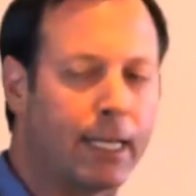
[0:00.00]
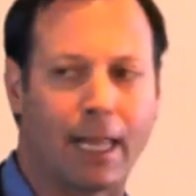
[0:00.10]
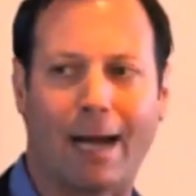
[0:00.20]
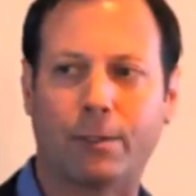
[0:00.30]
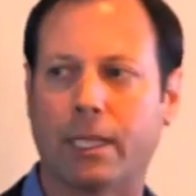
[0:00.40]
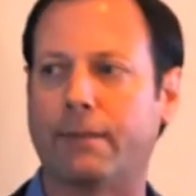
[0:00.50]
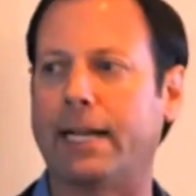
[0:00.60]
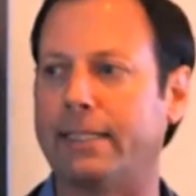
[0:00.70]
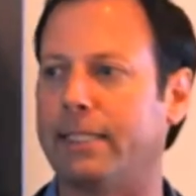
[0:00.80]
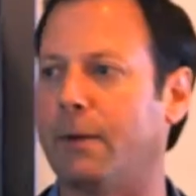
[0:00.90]

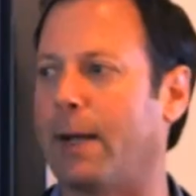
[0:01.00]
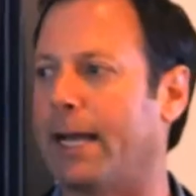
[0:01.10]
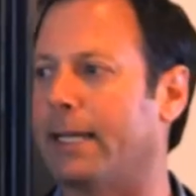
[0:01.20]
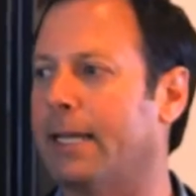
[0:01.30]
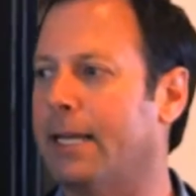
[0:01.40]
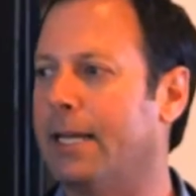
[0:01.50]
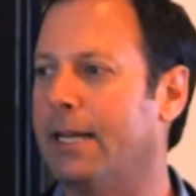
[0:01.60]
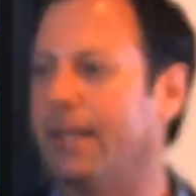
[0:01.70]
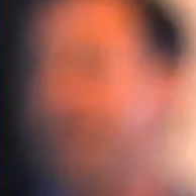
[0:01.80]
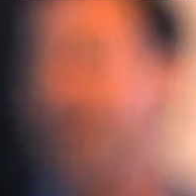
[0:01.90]
cloud-delivered SD-WAN.
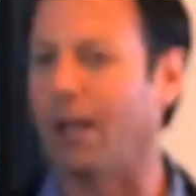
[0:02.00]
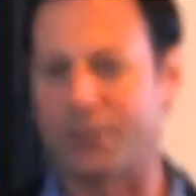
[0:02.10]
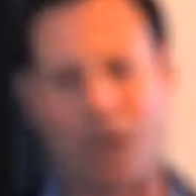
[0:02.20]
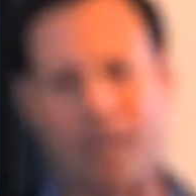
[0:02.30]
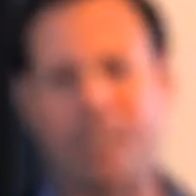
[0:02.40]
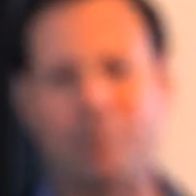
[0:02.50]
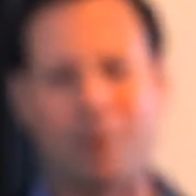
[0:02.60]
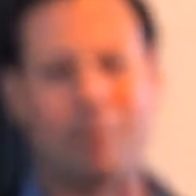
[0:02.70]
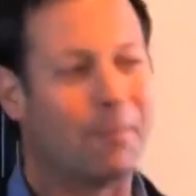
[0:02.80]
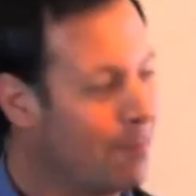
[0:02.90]
I'll talk to you